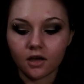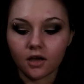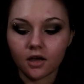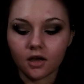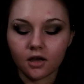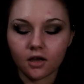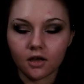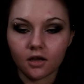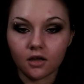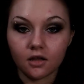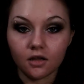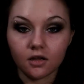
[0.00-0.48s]

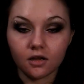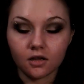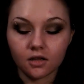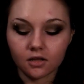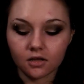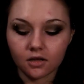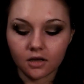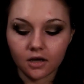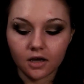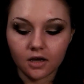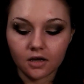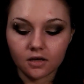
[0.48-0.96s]
and
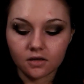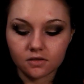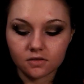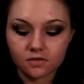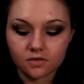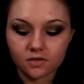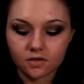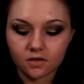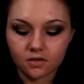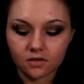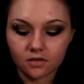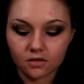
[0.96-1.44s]
it
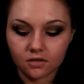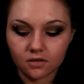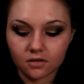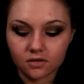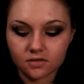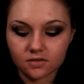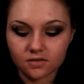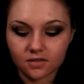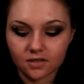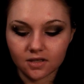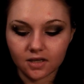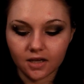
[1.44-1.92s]
has
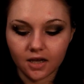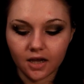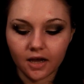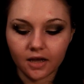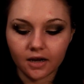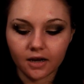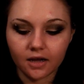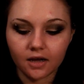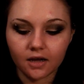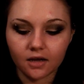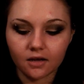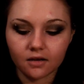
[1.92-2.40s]
it's the
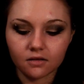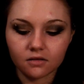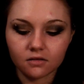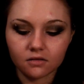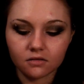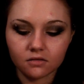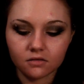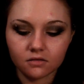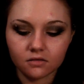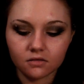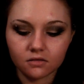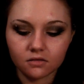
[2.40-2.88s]
Cat Eye
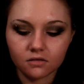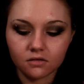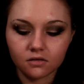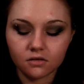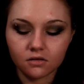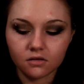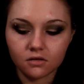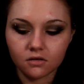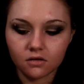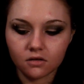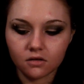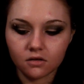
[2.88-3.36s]

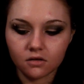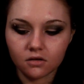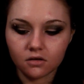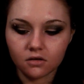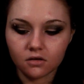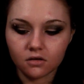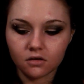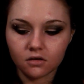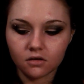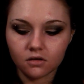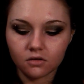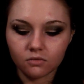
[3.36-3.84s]

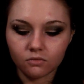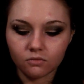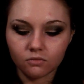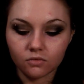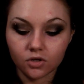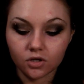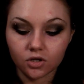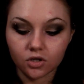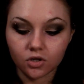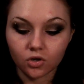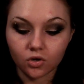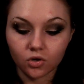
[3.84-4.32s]

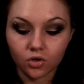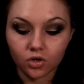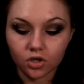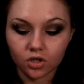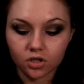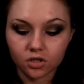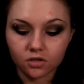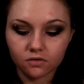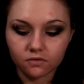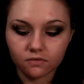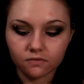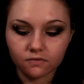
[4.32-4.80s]

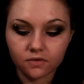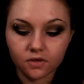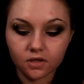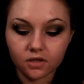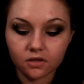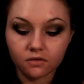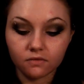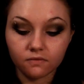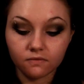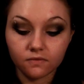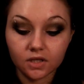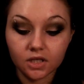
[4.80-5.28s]
Regard
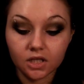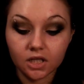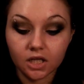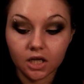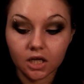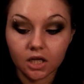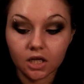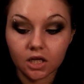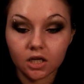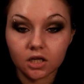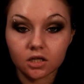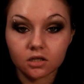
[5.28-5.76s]

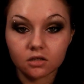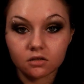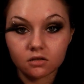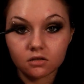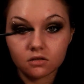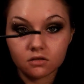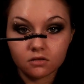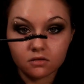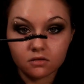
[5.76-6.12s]
Feline,